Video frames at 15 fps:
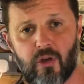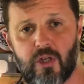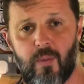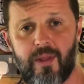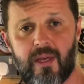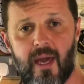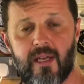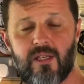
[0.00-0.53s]
when
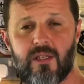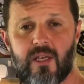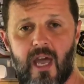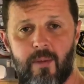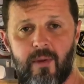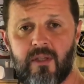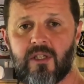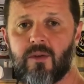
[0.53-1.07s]
the cases
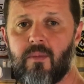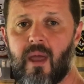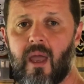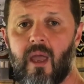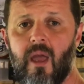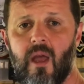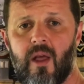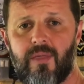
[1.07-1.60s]
came into
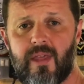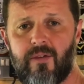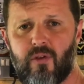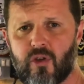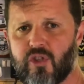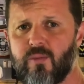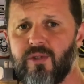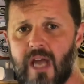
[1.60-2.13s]
me, they've
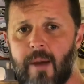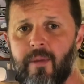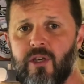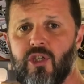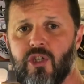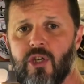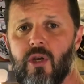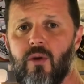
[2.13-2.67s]
got some
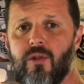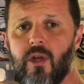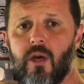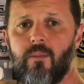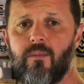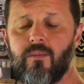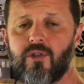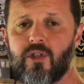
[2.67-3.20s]
damage to
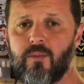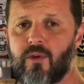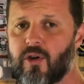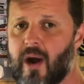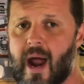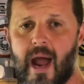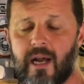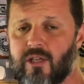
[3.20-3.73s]
them, some
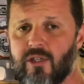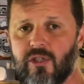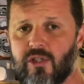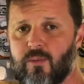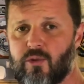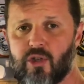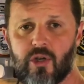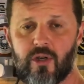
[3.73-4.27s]
cracks and
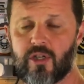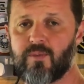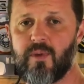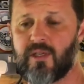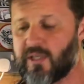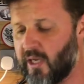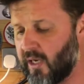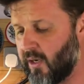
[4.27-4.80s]
some chunks
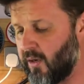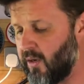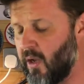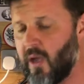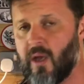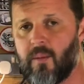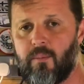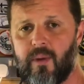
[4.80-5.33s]
missing and
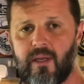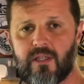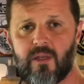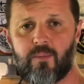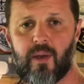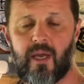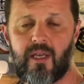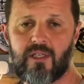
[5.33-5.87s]
bits
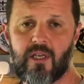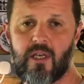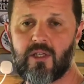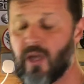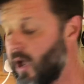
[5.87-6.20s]
and pieces,